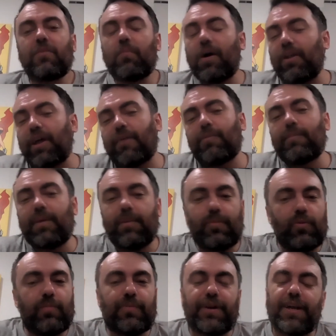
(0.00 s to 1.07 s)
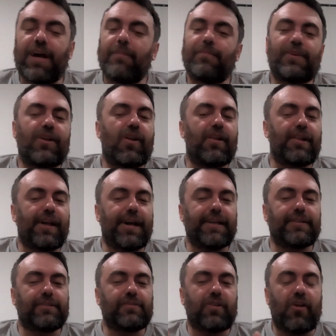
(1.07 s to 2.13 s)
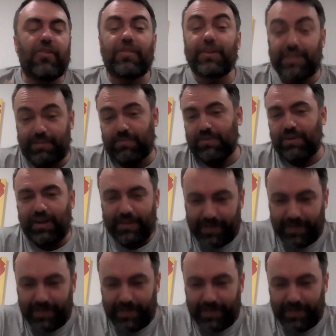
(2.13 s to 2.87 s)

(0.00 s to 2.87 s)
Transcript: But like when people bring up, like, and this,